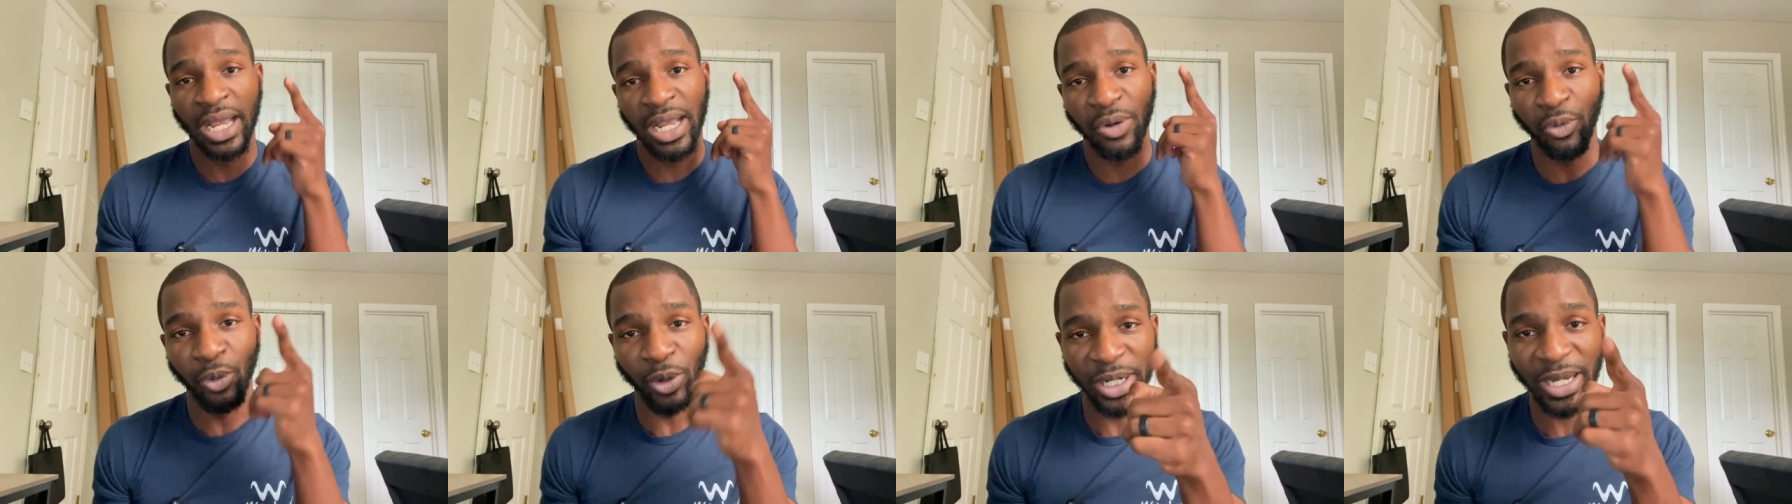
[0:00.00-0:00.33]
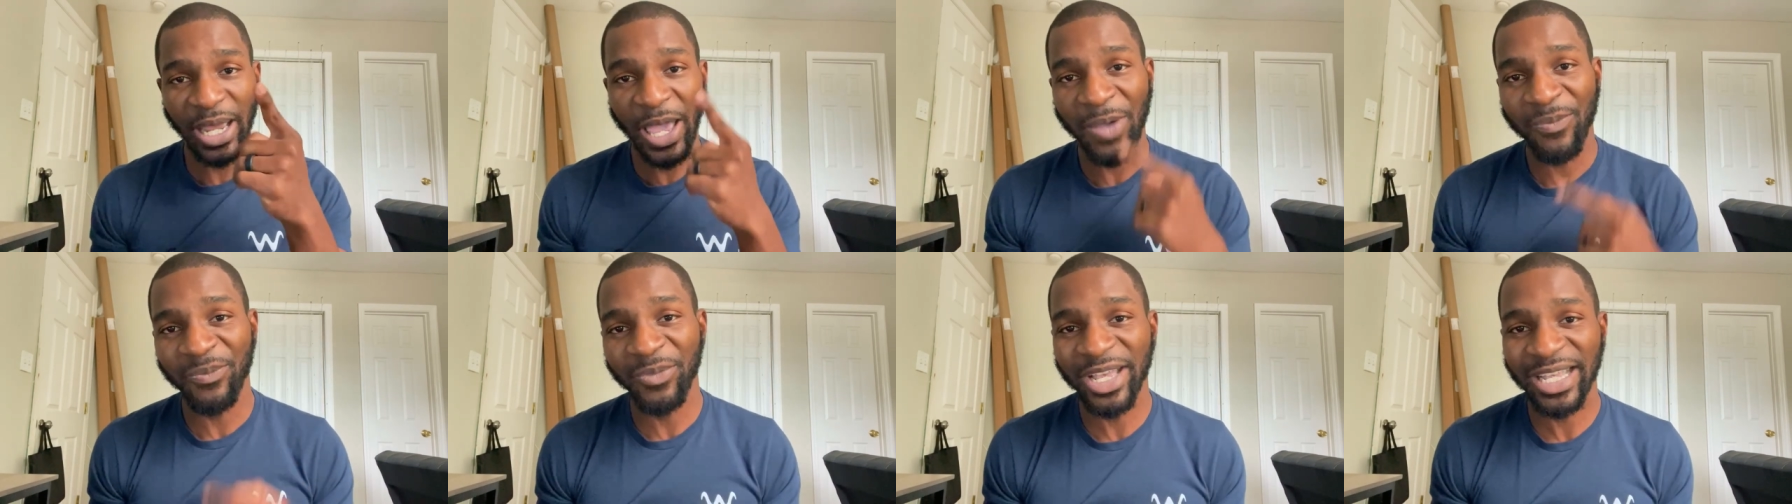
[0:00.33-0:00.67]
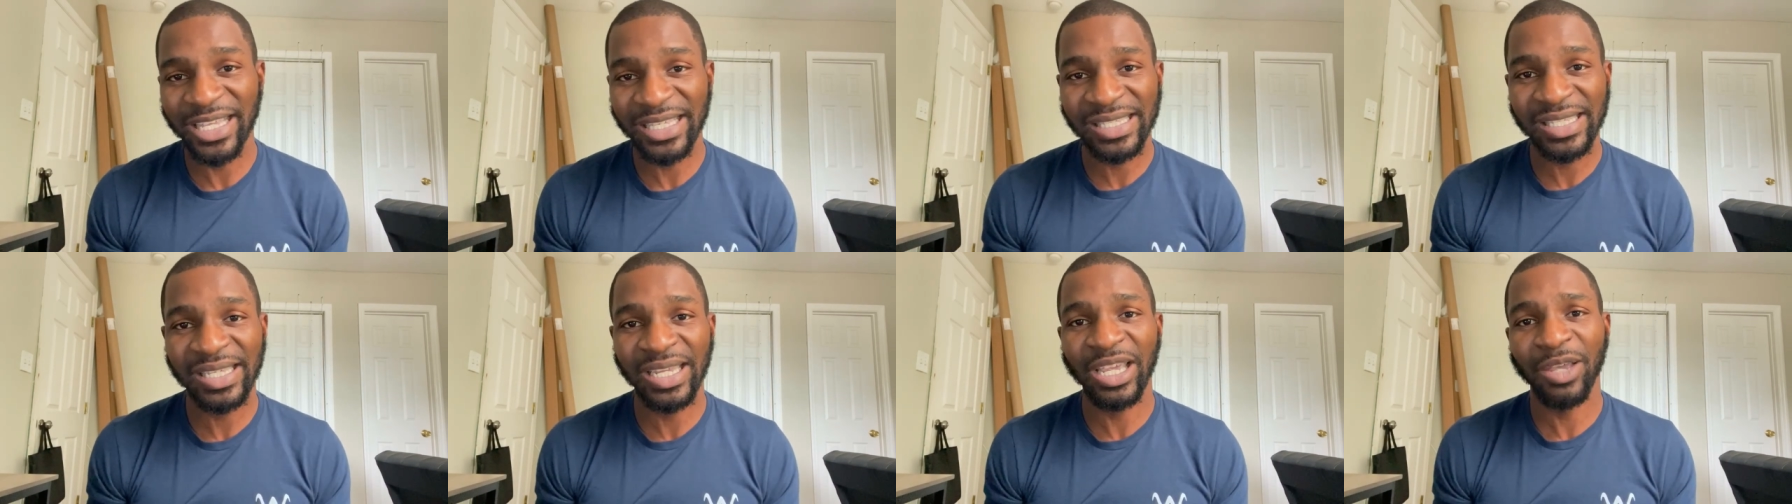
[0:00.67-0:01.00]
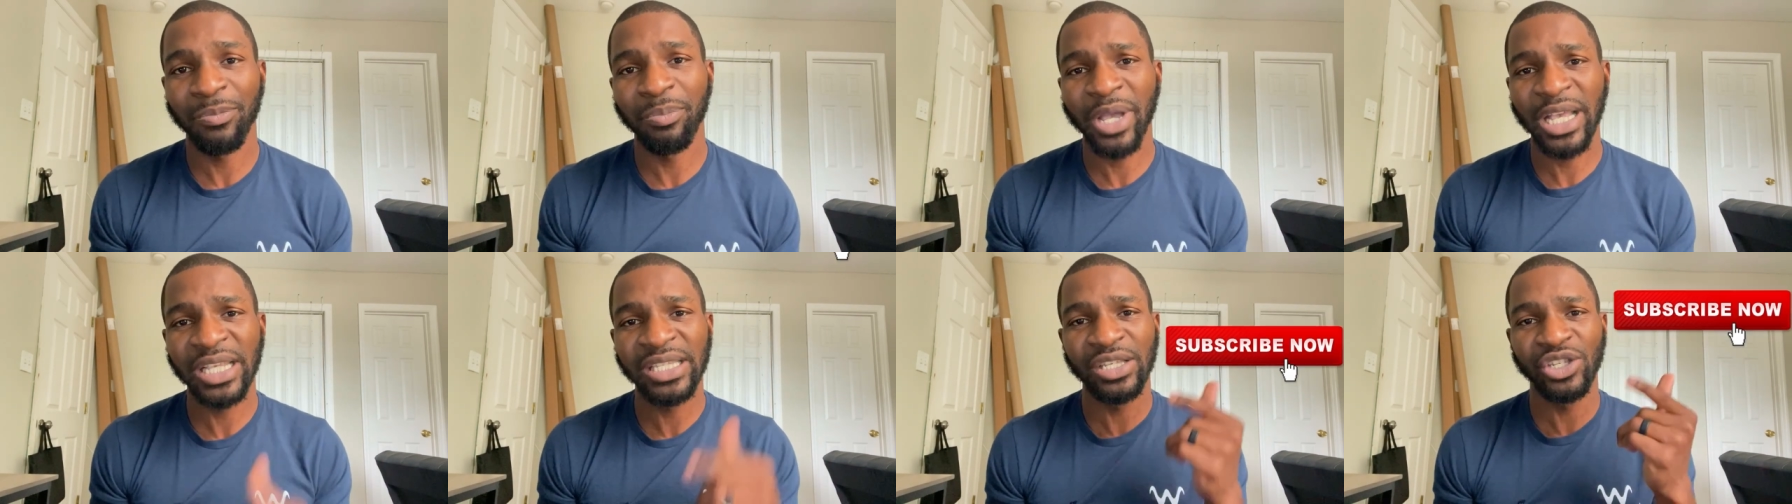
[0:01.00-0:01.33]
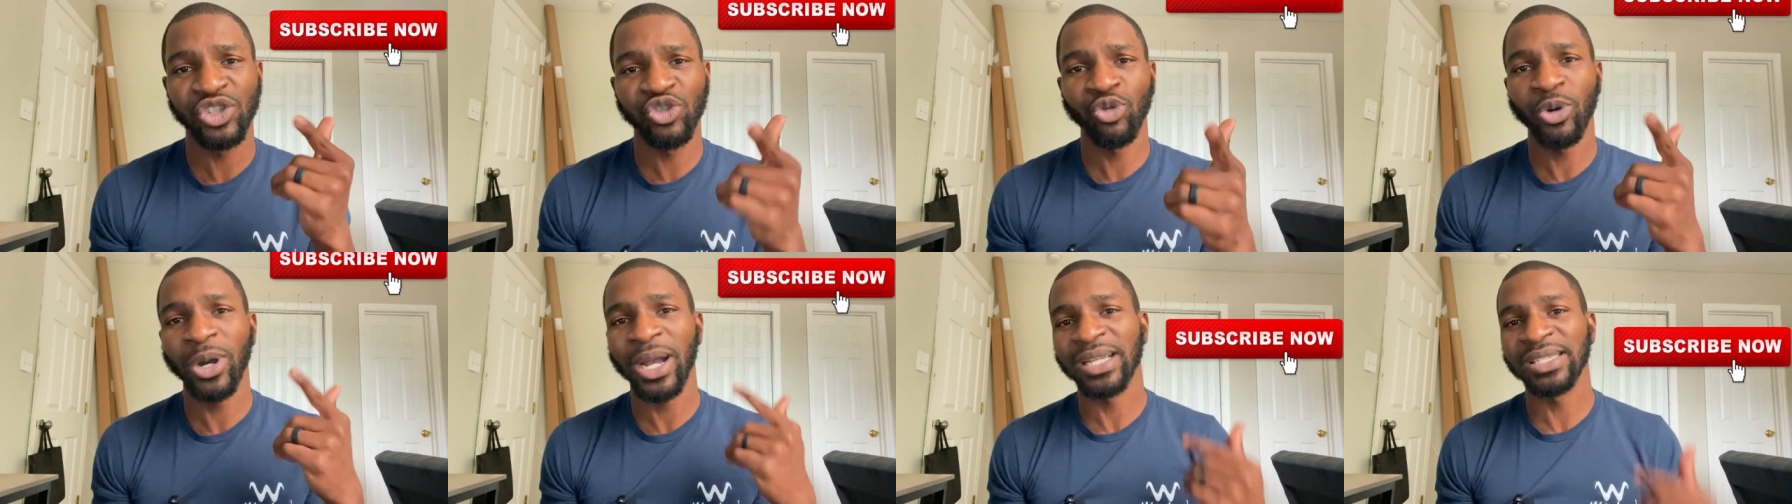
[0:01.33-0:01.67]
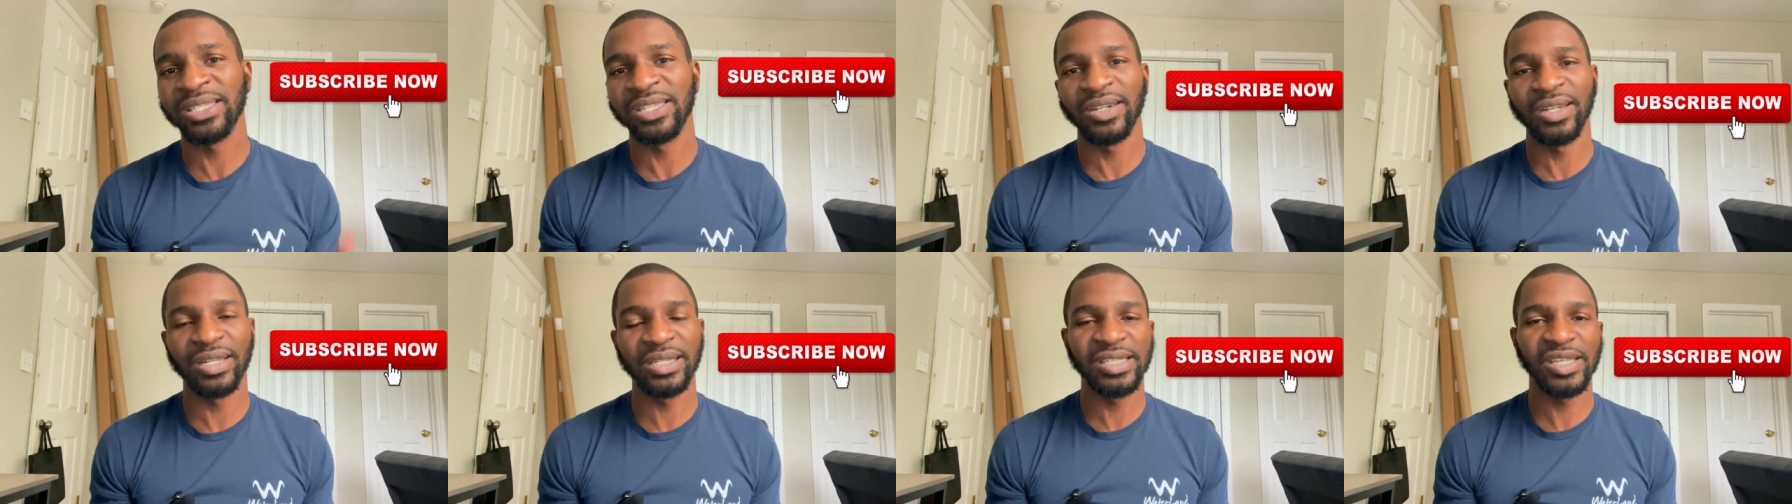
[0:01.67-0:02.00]
with that being said, man, subscribe to
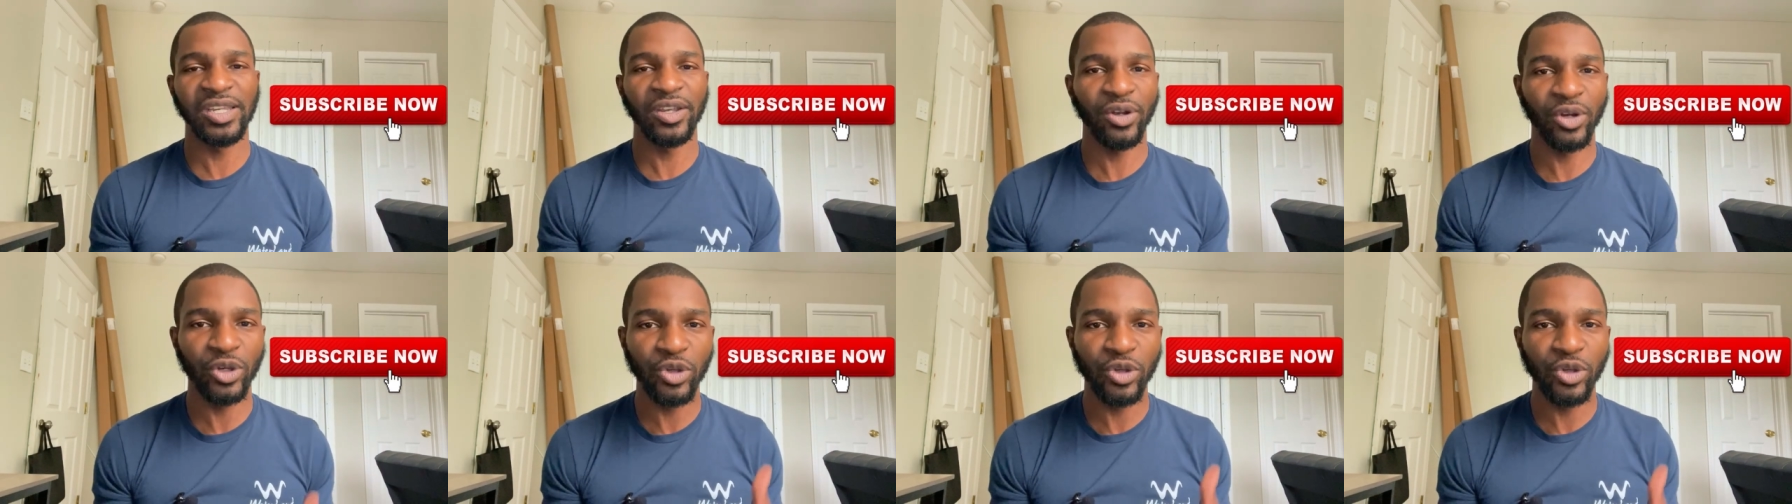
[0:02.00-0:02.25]
the channel.